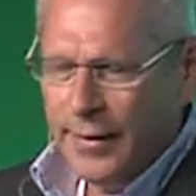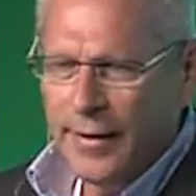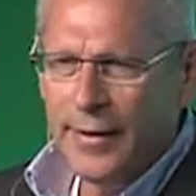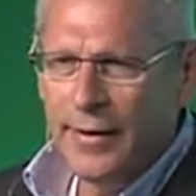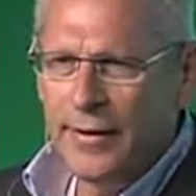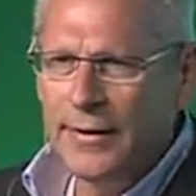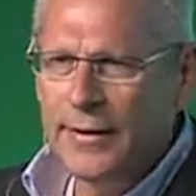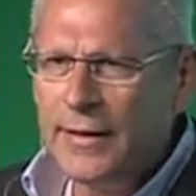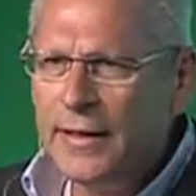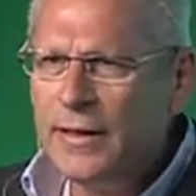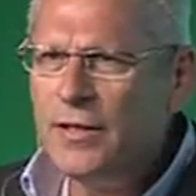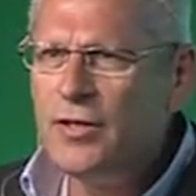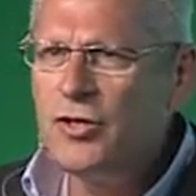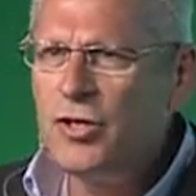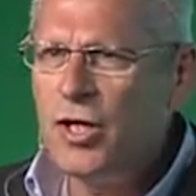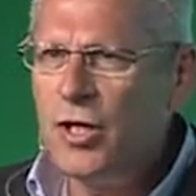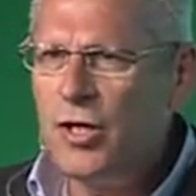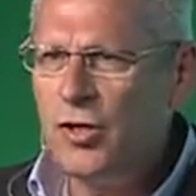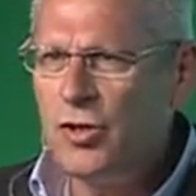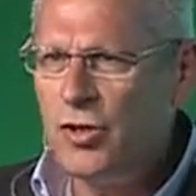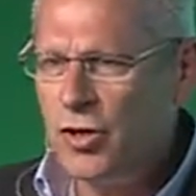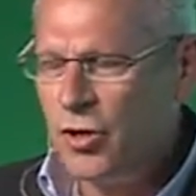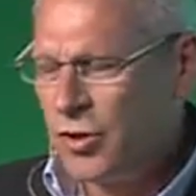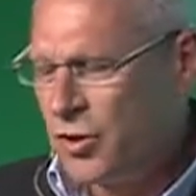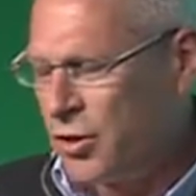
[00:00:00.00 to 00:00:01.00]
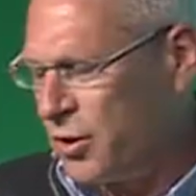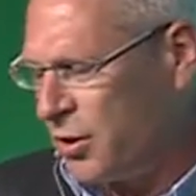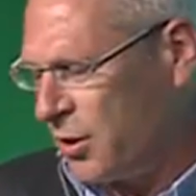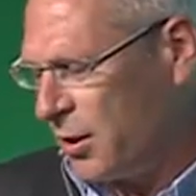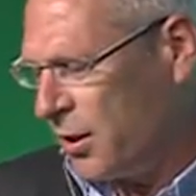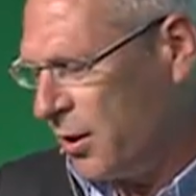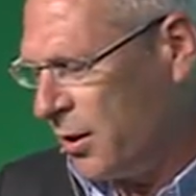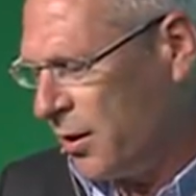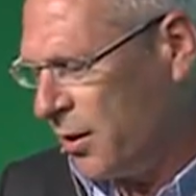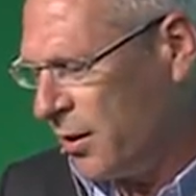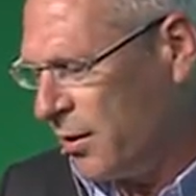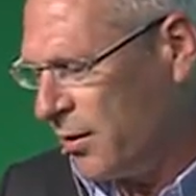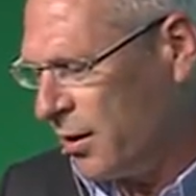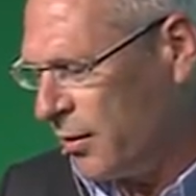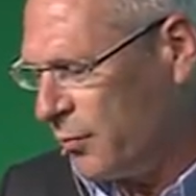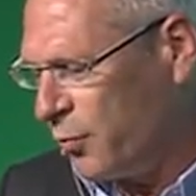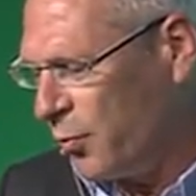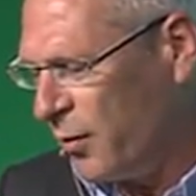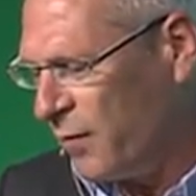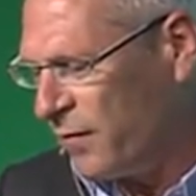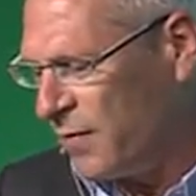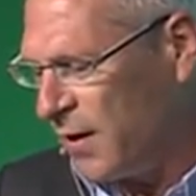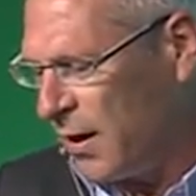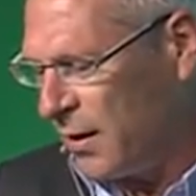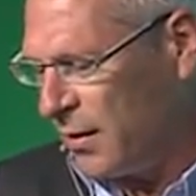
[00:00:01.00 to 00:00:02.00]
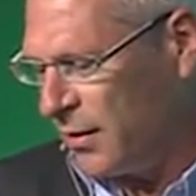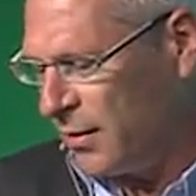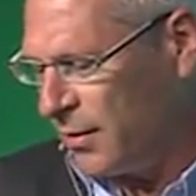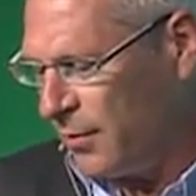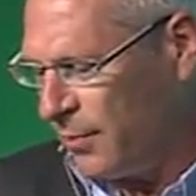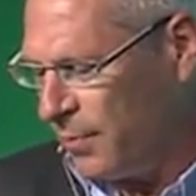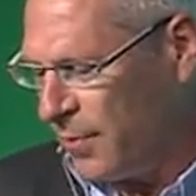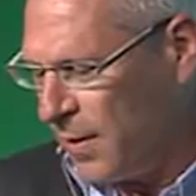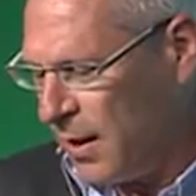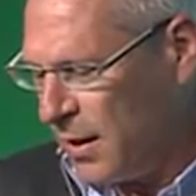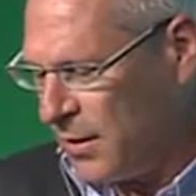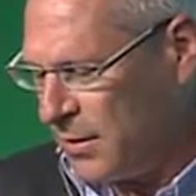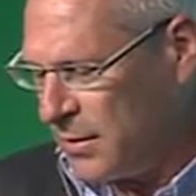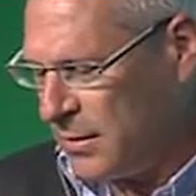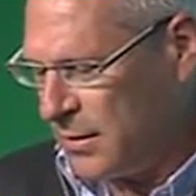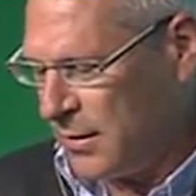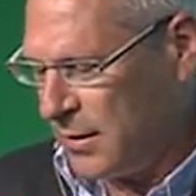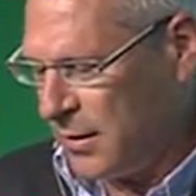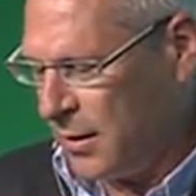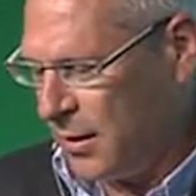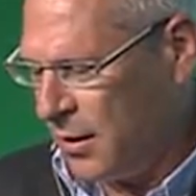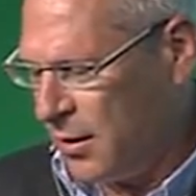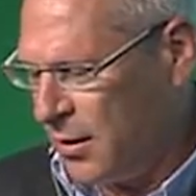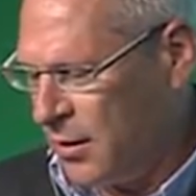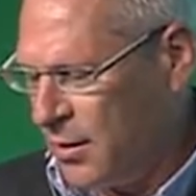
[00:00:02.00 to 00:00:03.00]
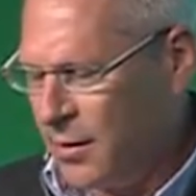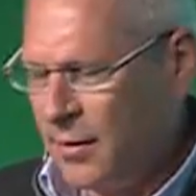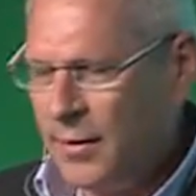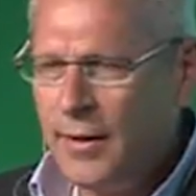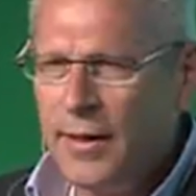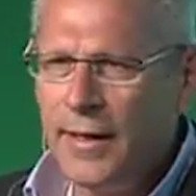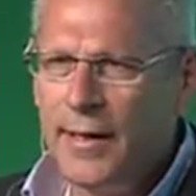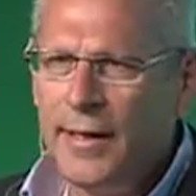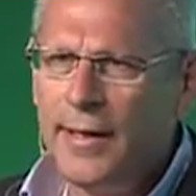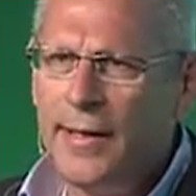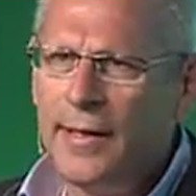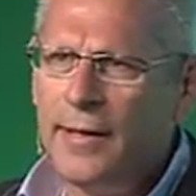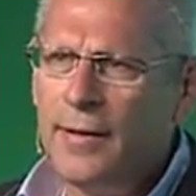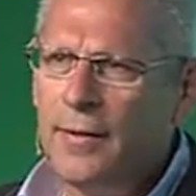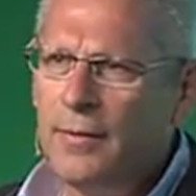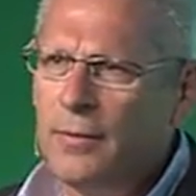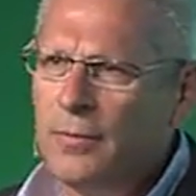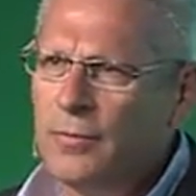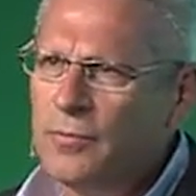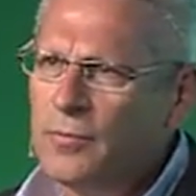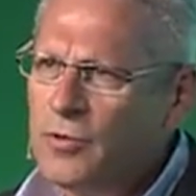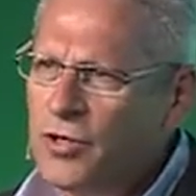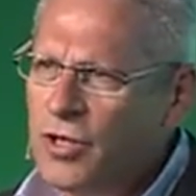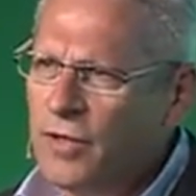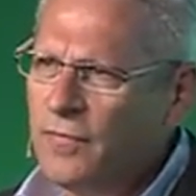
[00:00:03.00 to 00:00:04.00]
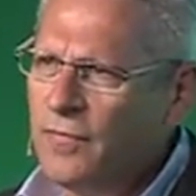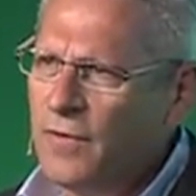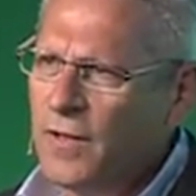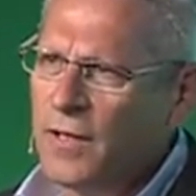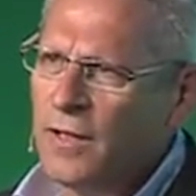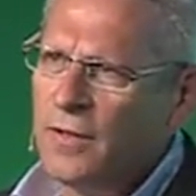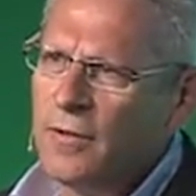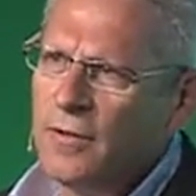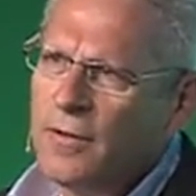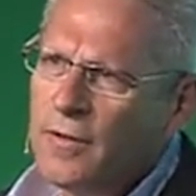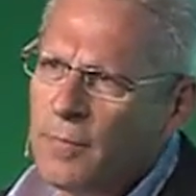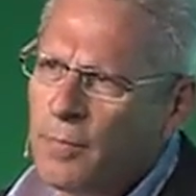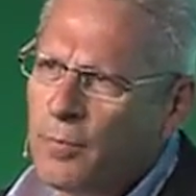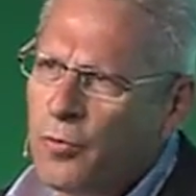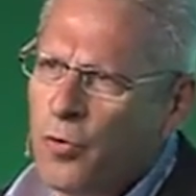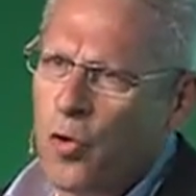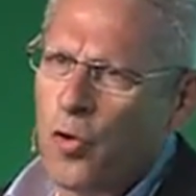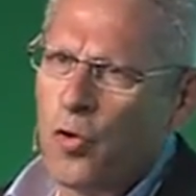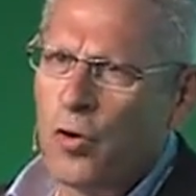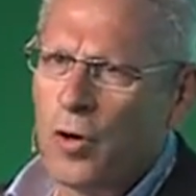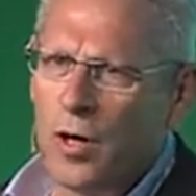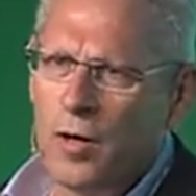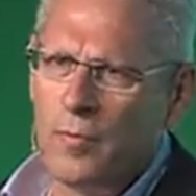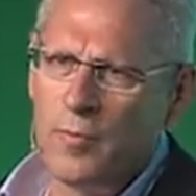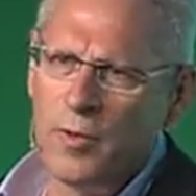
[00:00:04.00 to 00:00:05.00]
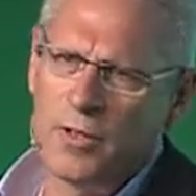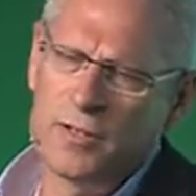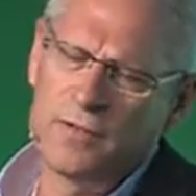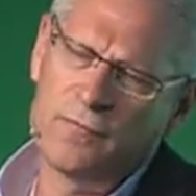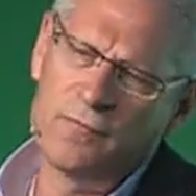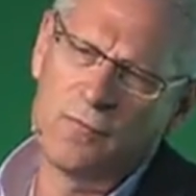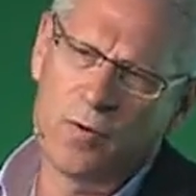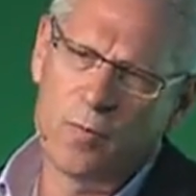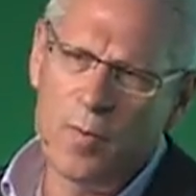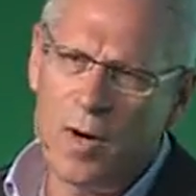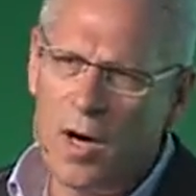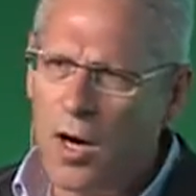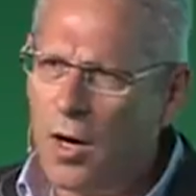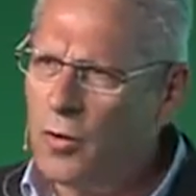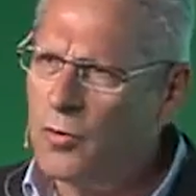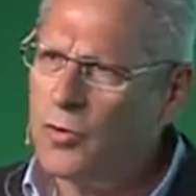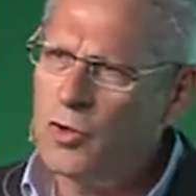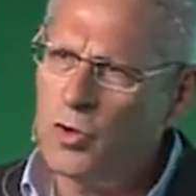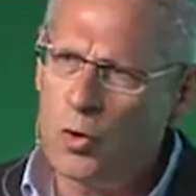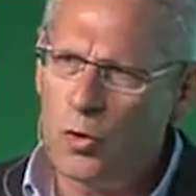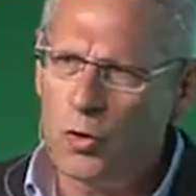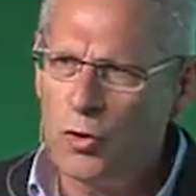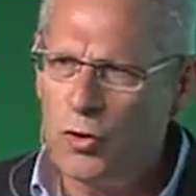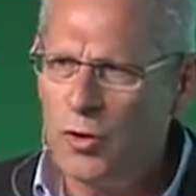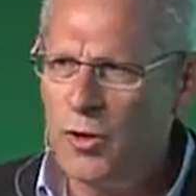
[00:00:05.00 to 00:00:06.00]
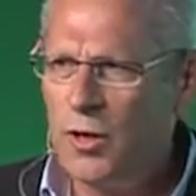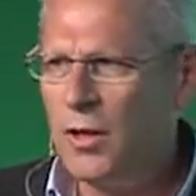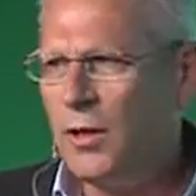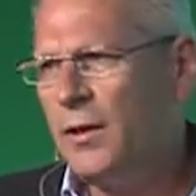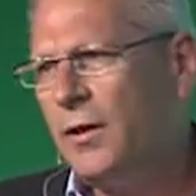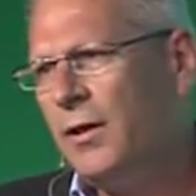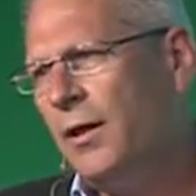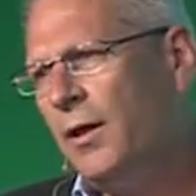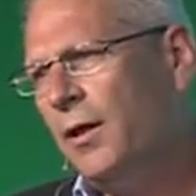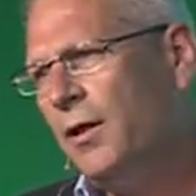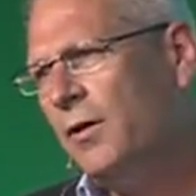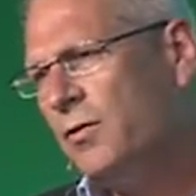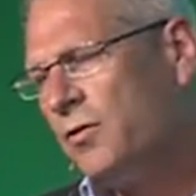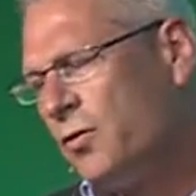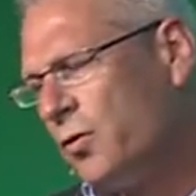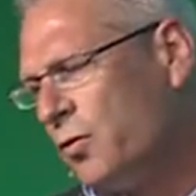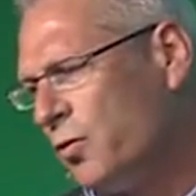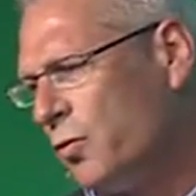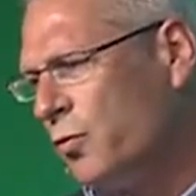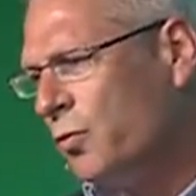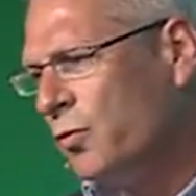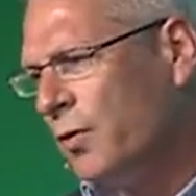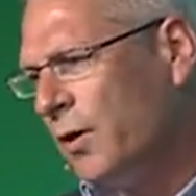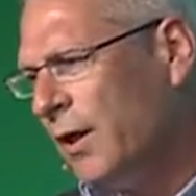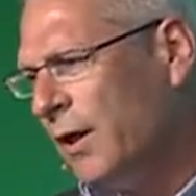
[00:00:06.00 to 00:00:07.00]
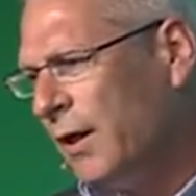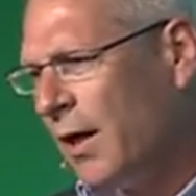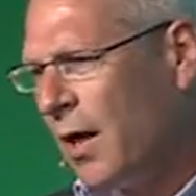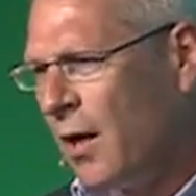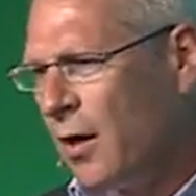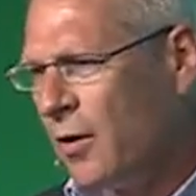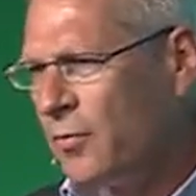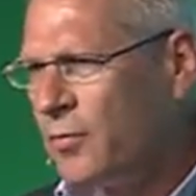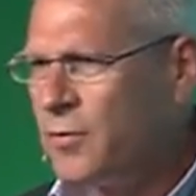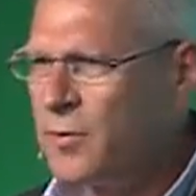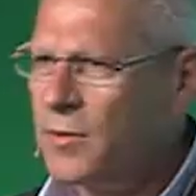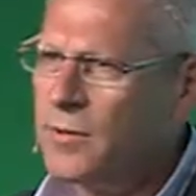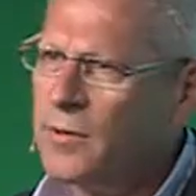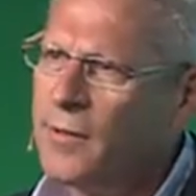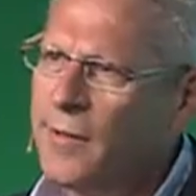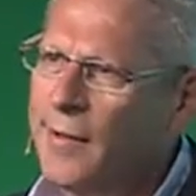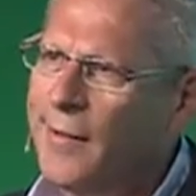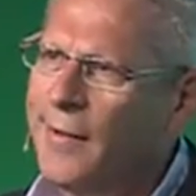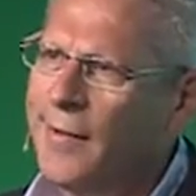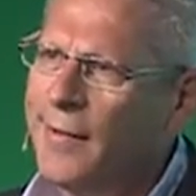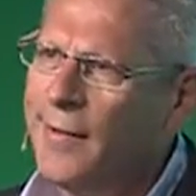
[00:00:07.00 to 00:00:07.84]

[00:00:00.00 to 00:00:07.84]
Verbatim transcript: Uh, key changes uh, that we've done in the past are uh, shifting the programmers from outsourcing into in-house.